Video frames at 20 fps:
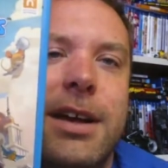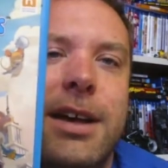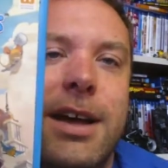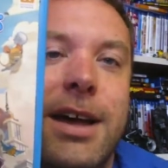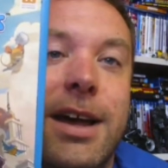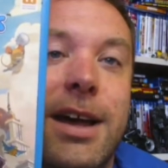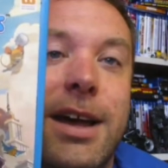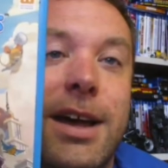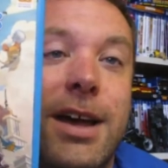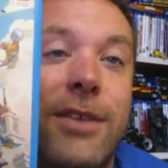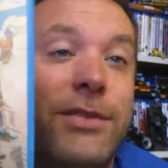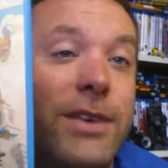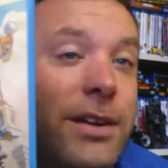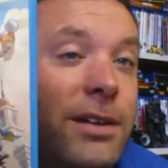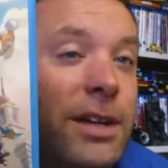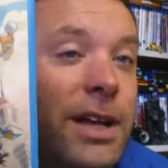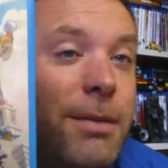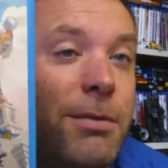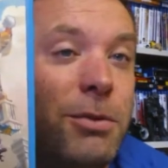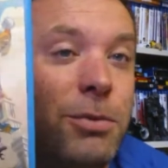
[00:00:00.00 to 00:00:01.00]
a fun
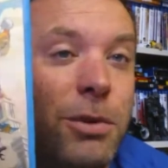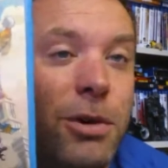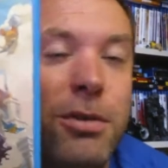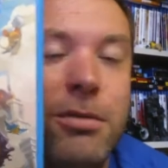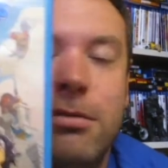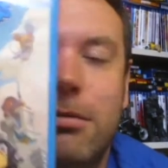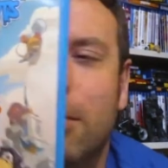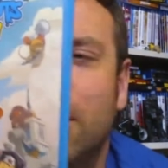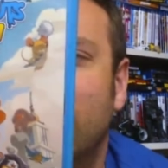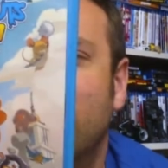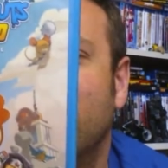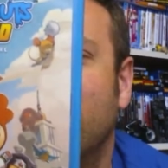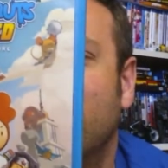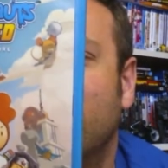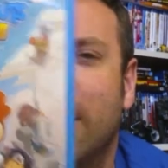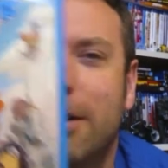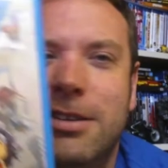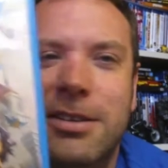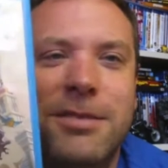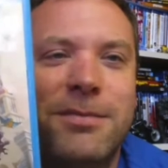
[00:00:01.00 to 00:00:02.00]
game as well when I get
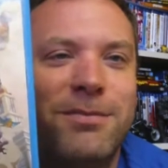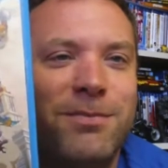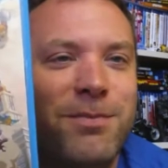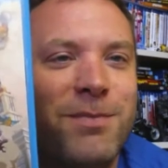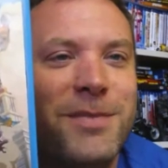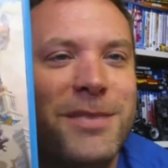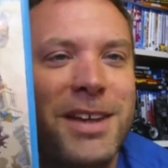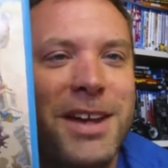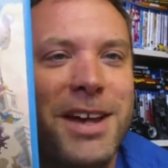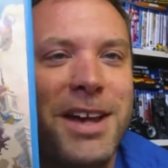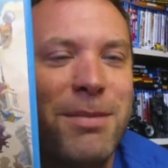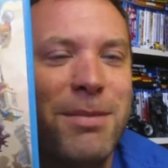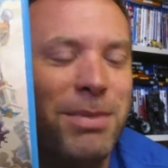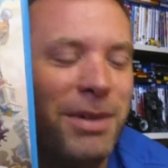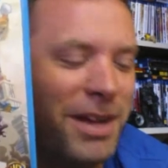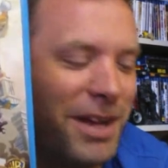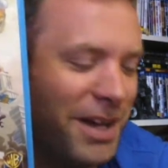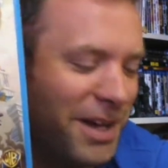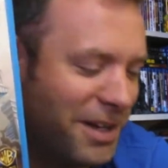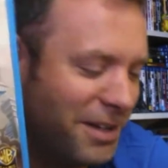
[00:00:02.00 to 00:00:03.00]
around to
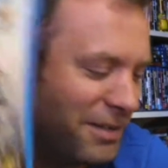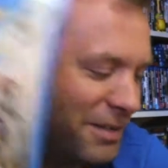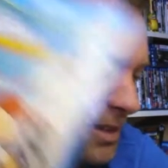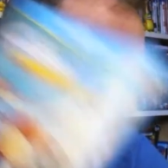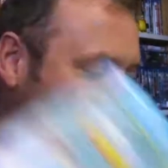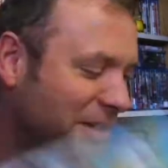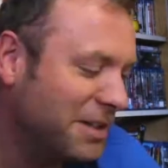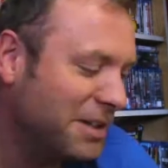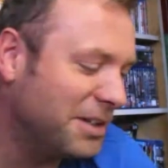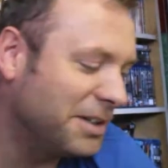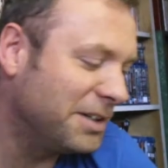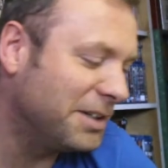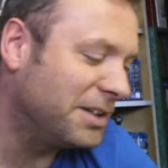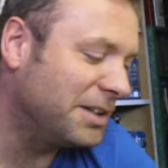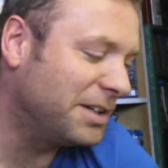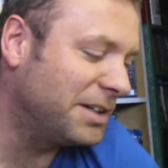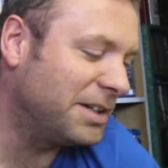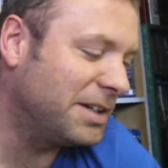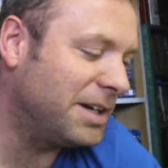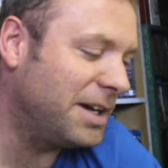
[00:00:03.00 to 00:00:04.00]
playing it.
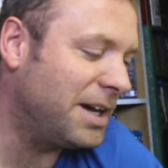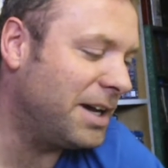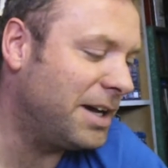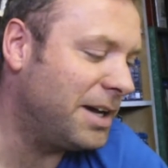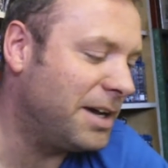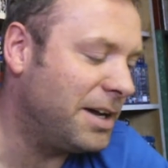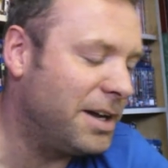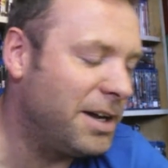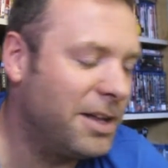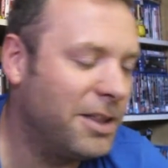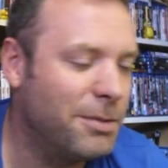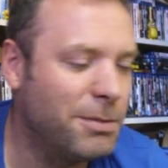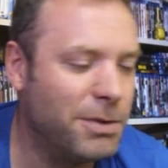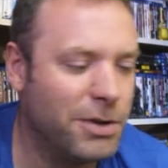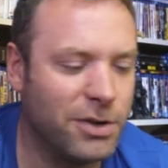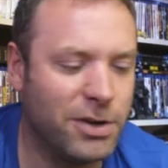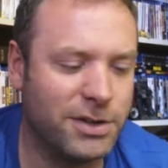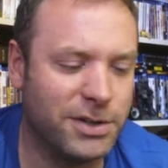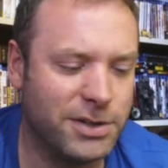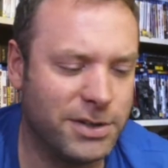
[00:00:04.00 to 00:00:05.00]
Then we
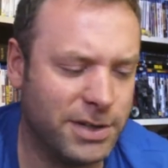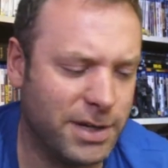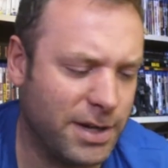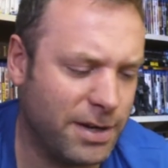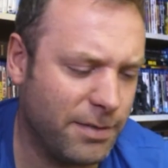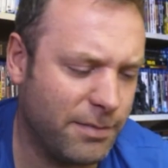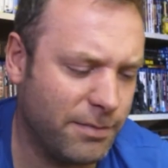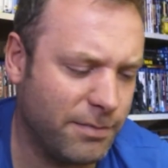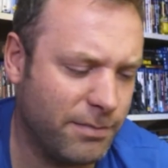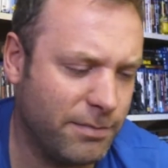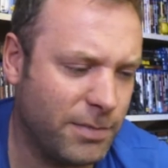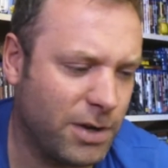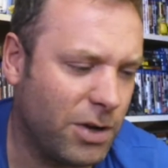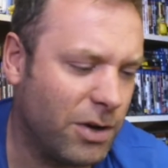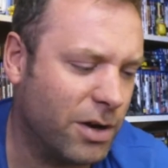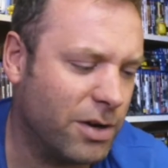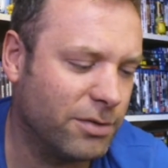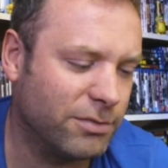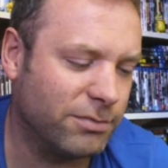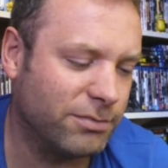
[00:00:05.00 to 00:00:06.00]
got
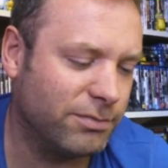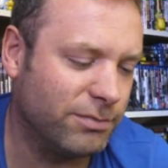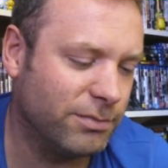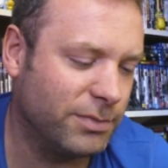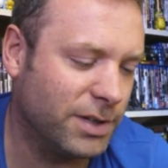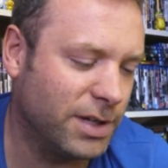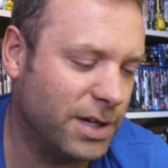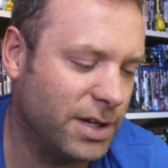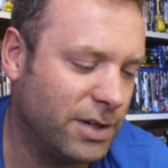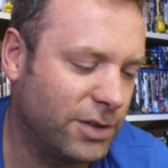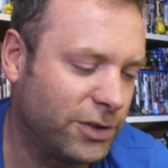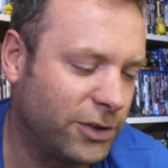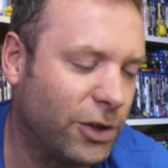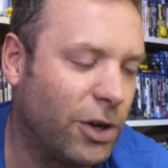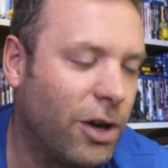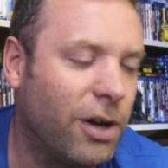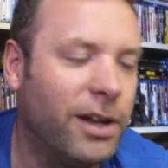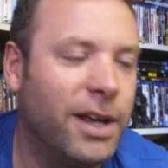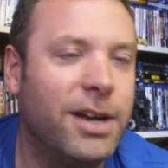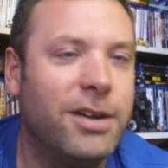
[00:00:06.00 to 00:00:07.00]
I got
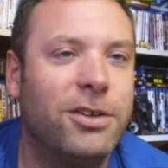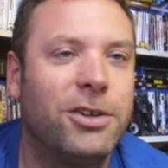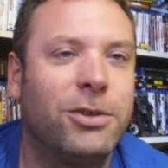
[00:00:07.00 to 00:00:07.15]
Skylanders